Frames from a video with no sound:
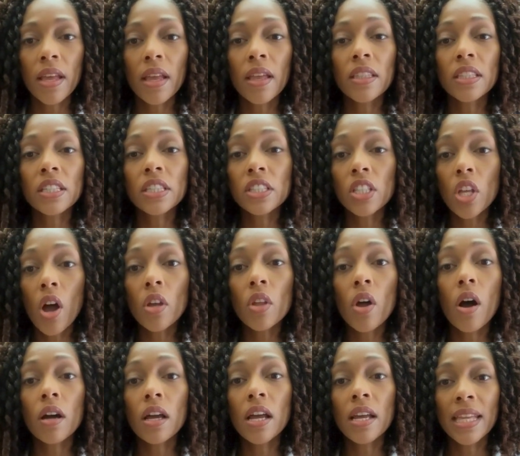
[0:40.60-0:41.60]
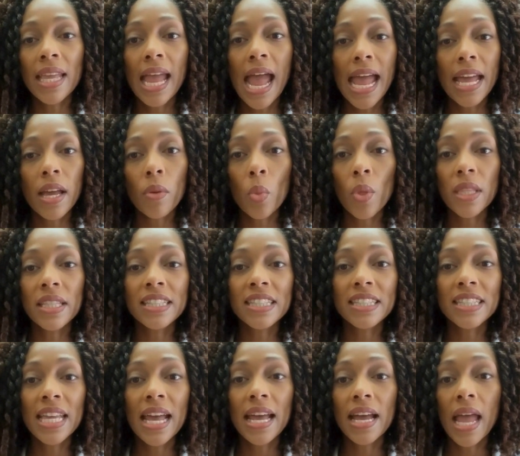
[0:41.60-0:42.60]
The Solong collided with the
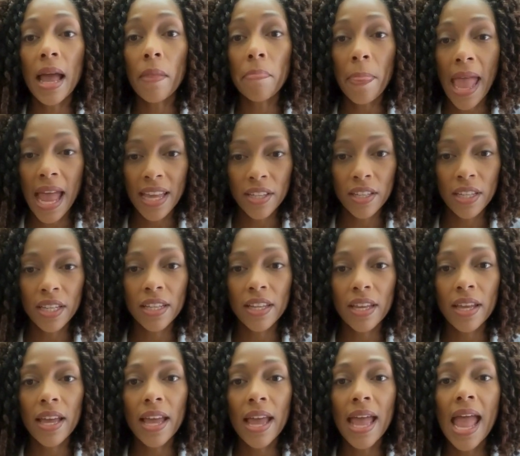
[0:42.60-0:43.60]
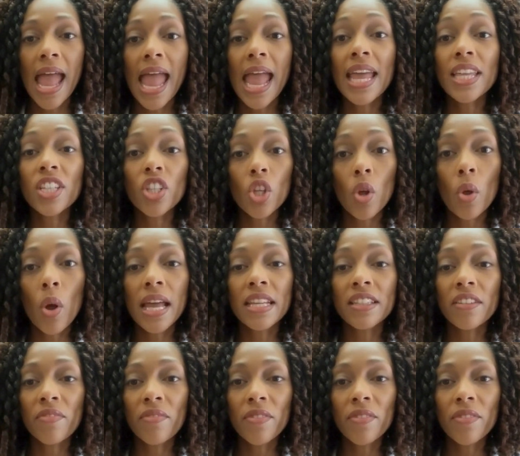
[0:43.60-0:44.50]
Stena Immaculate, a U.S.